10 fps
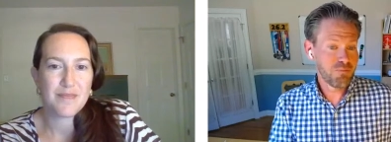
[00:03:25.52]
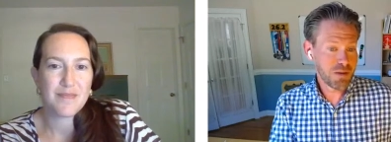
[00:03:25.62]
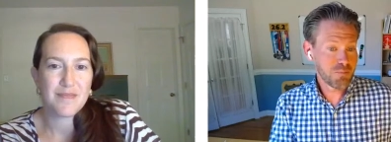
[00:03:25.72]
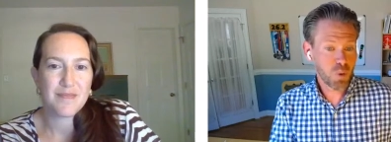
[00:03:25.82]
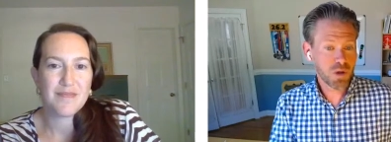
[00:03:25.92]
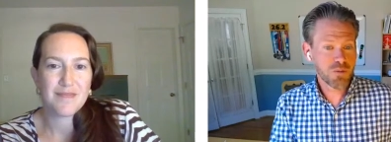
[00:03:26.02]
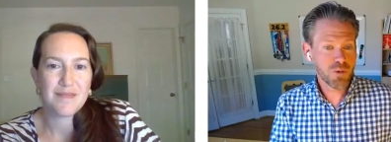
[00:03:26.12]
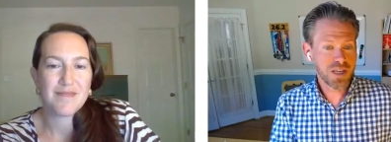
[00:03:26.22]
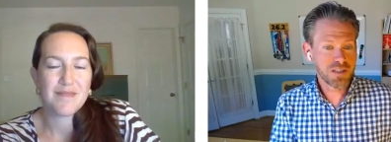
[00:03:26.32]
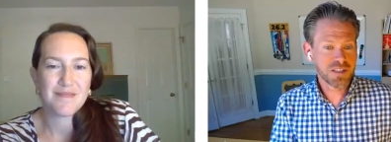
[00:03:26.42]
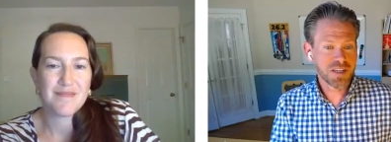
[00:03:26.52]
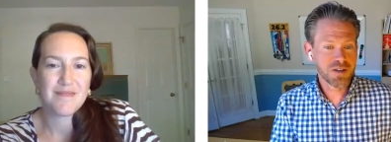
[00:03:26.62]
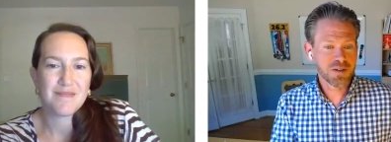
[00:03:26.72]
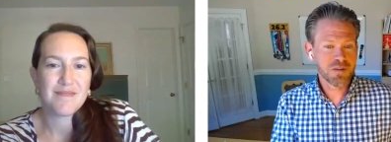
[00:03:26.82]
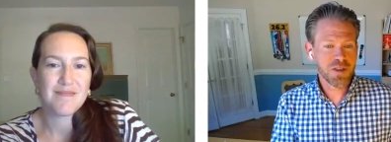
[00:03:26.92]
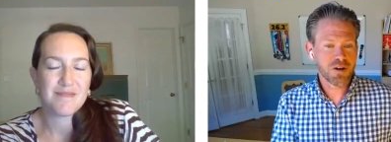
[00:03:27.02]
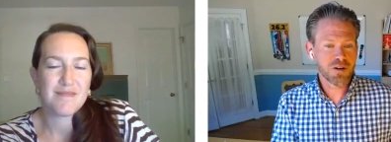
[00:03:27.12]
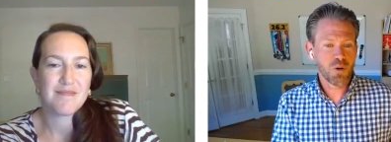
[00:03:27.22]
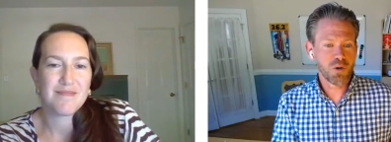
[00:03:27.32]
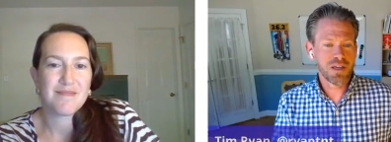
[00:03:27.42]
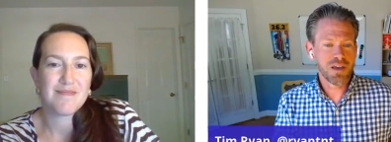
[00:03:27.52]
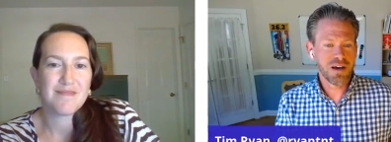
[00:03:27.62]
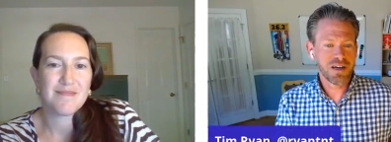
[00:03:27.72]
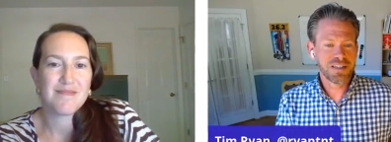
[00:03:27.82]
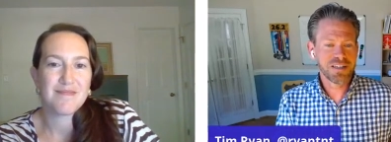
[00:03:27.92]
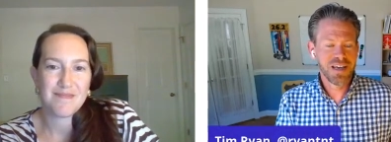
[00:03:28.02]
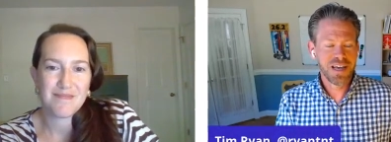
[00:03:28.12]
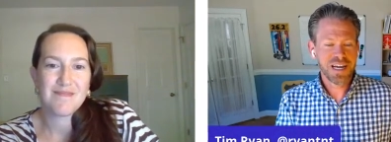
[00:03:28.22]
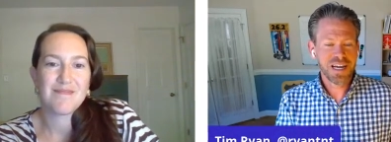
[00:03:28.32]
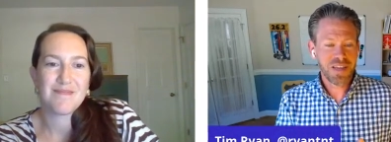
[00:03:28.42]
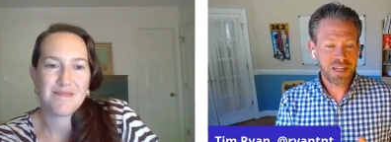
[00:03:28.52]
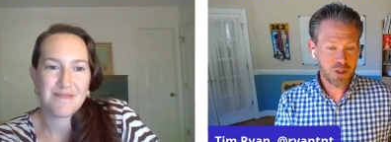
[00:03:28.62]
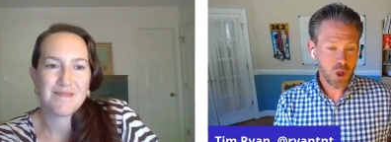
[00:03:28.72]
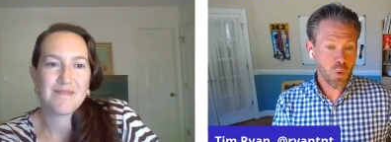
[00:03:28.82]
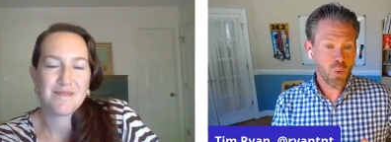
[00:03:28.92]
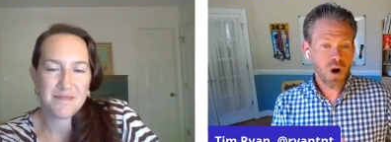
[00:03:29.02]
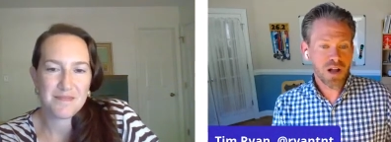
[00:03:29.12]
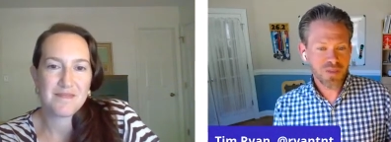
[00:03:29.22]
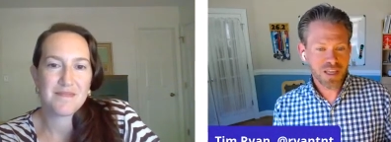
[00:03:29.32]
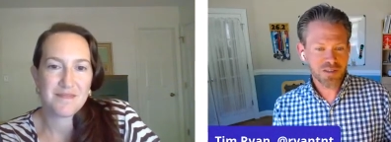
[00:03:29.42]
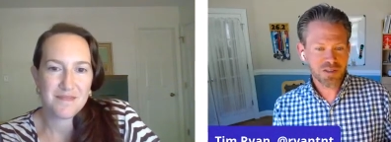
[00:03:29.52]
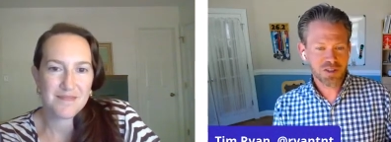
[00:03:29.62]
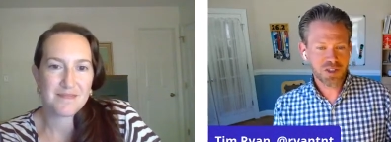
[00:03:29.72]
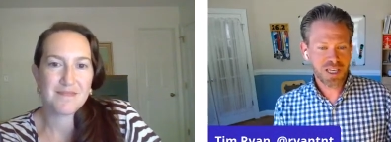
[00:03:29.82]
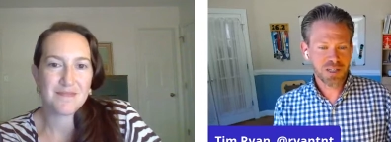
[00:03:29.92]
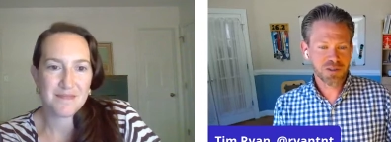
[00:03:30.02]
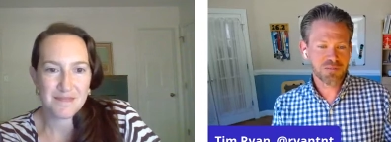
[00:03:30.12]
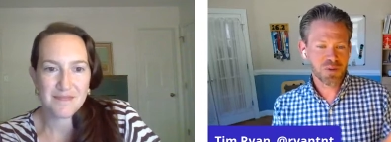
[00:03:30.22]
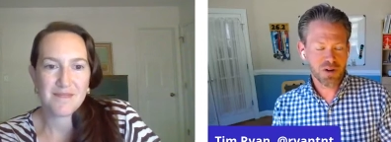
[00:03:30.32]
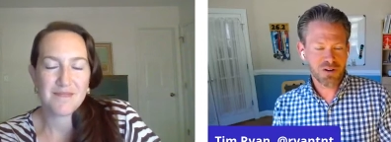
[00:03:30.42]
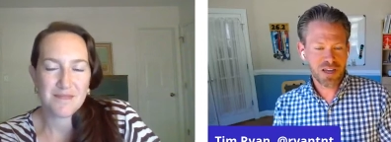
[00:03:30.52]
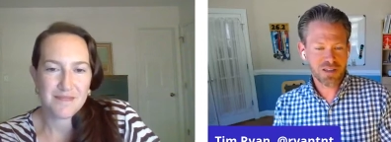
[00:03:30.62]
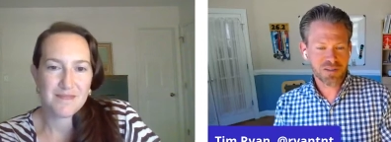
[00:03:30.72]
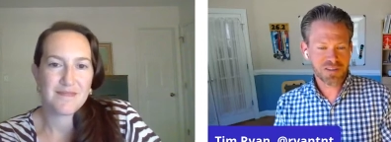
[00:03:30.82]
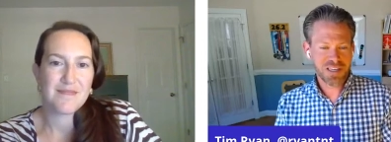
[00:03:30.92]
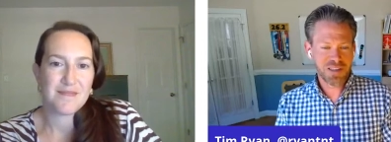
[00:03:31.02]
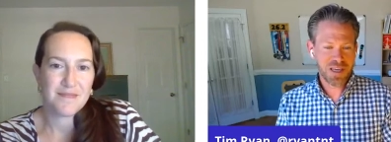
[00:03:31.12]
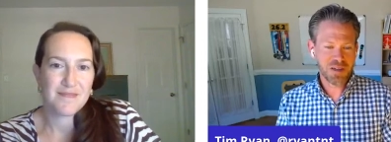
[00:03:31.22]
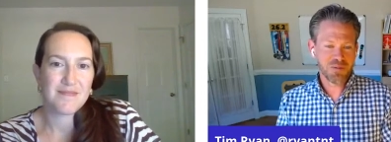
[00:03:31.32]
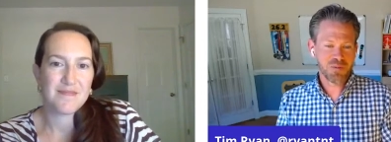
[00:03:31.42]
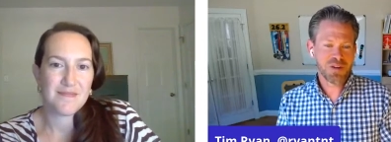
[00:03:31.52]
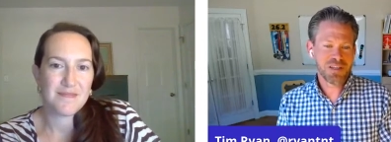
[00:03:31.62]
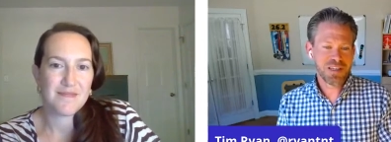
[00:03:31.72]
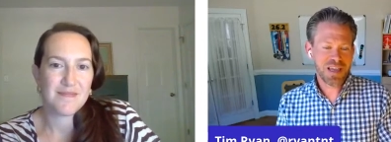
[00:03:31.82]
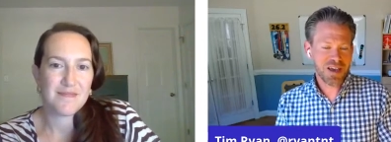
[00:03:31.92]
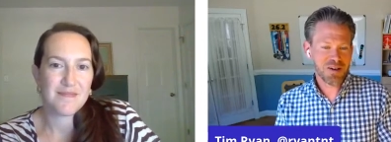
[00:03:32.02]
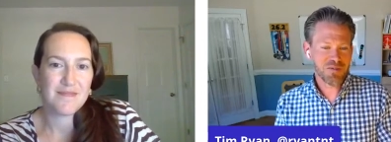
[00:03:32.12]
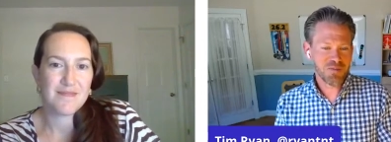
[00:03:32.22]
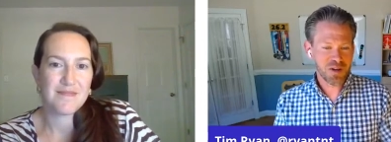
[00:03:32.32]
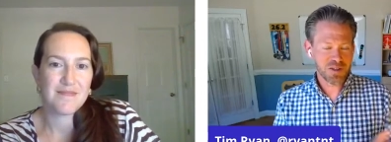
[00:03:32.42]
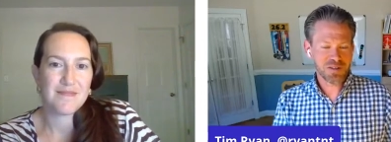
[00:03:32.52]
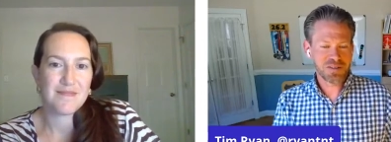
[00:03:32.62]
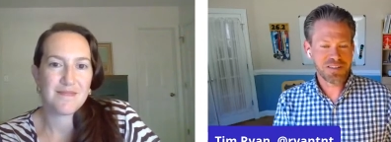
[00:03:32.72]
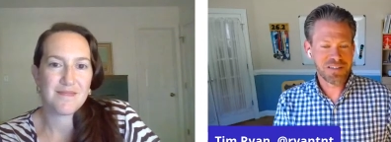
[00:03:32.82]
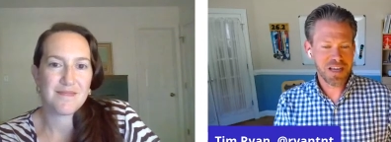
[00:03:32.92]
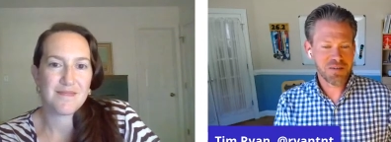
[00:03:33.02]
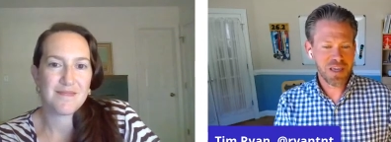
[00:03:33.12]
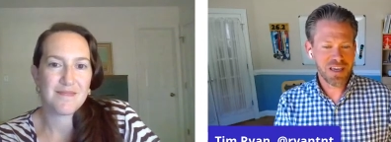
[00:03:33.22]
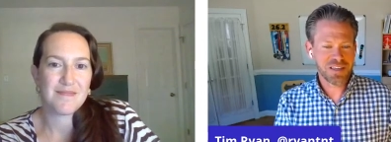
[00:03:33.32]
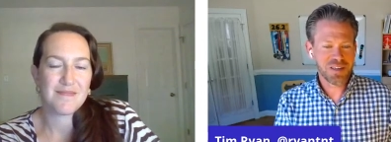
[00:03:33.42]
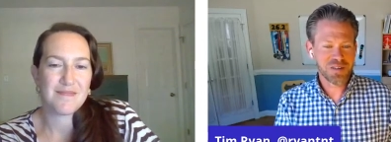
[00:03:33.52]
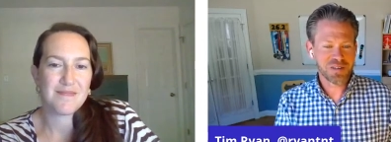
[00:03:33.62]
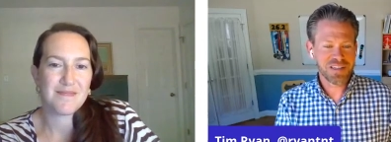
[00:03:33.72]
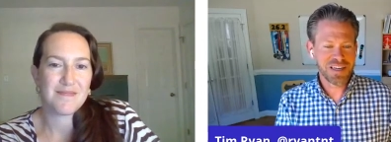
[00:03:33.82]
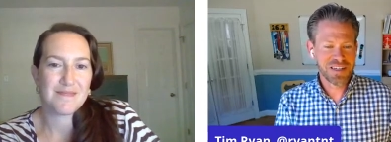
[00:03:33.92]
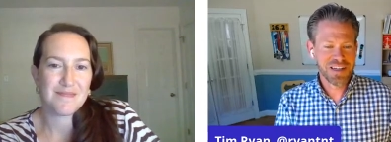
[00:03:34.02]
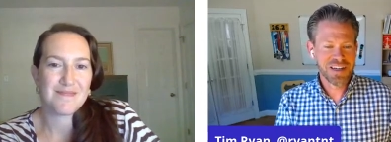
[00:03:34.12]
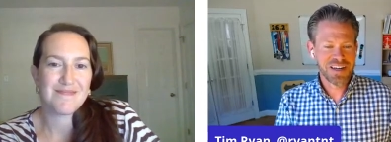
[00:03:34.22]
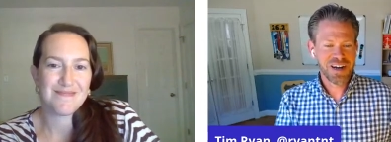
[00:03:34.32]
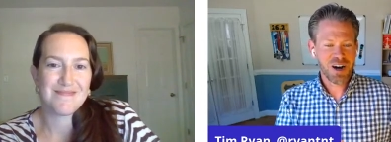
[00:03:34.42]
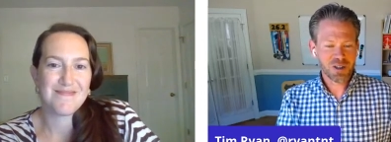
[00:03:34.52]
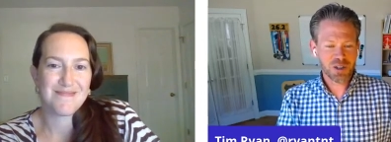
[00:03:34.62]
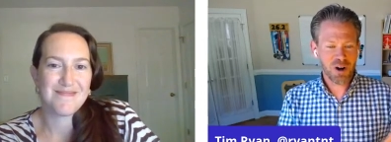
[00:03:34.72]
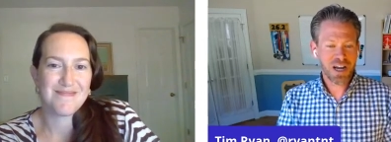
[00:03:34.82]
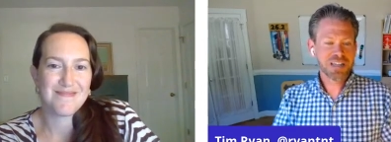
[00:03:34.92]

Speaker 1: been born and raised here that are holding on and they don't want things to change and progress, and then we have us damn Yankees that are trying